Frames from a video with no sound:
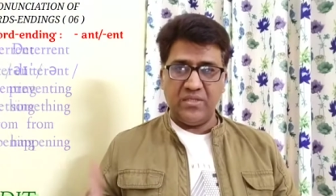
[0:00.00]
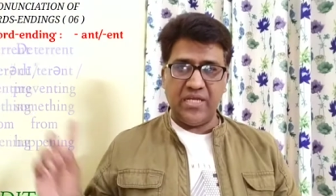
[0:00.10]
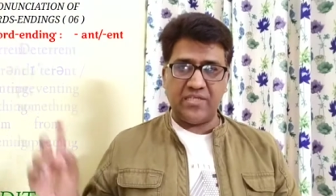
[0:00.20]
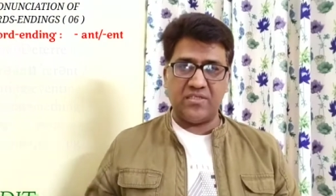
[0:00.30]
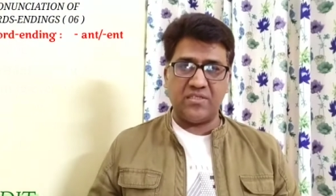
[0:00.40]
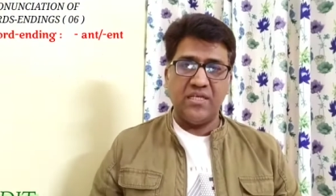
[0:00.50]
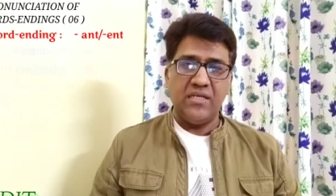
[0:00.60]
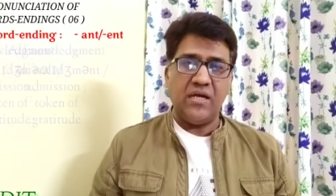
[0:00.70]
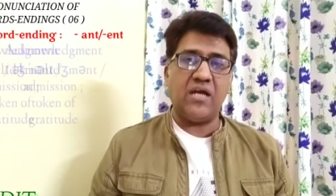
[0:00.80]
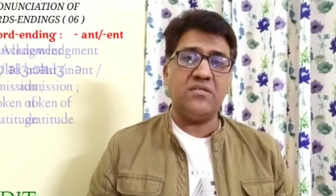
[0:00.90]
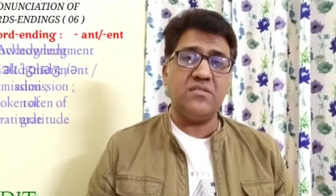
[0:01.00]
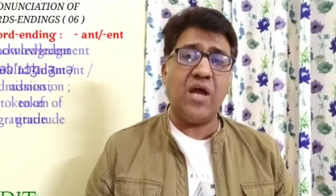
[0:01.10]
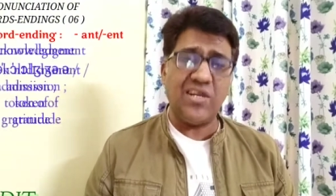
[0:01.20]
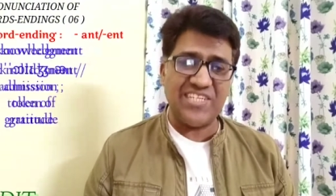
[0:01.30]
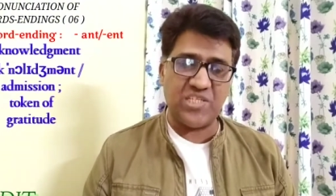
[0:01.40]
Next is
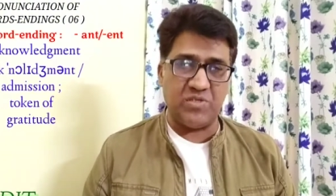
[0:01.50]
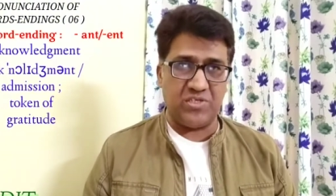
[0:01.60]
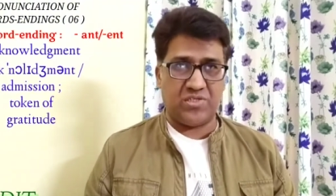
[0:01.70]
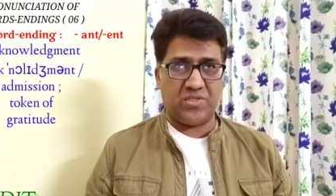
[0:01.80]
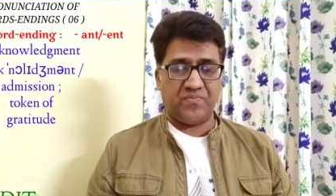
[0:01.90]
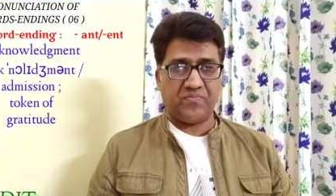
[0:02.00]
acknowledgement.